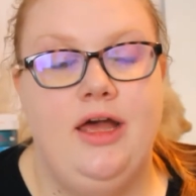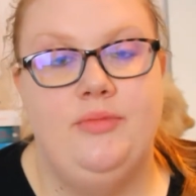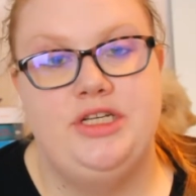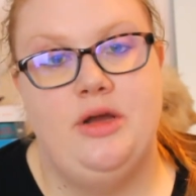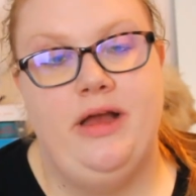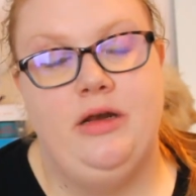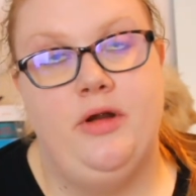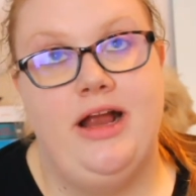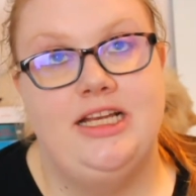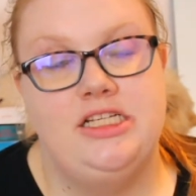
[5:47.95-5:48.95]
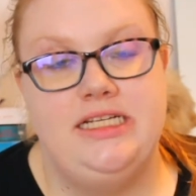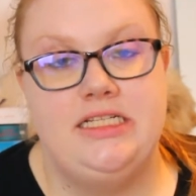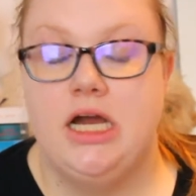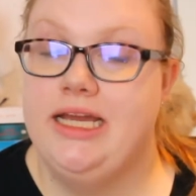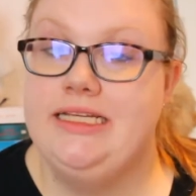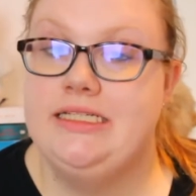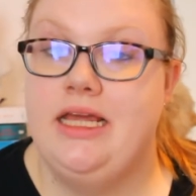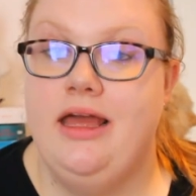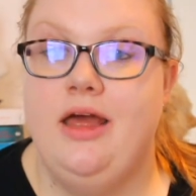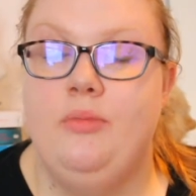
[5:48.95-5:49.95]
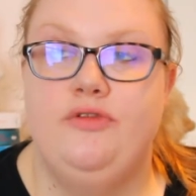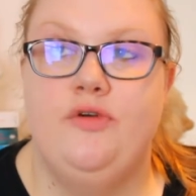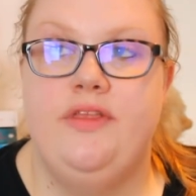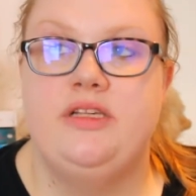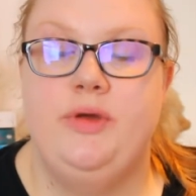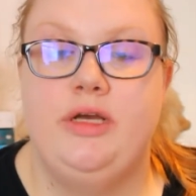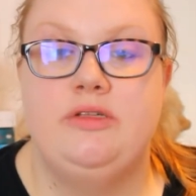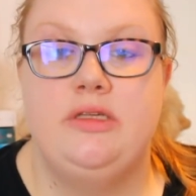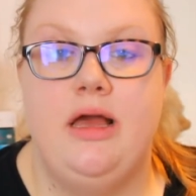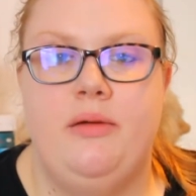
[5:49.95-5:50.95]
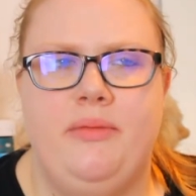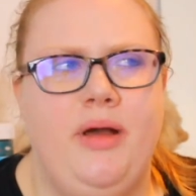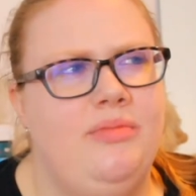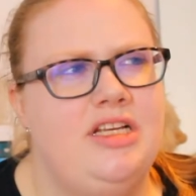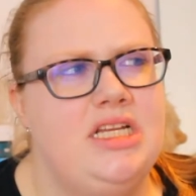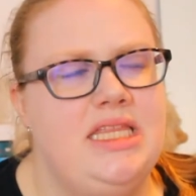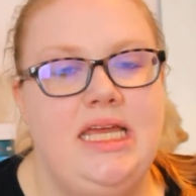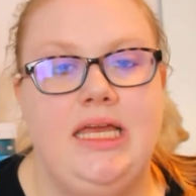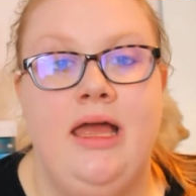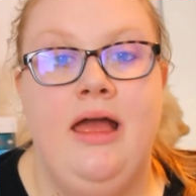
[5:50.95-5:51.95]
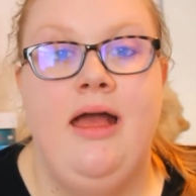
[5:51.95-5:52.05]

Michelle McNamara actually died before this book was published, I think.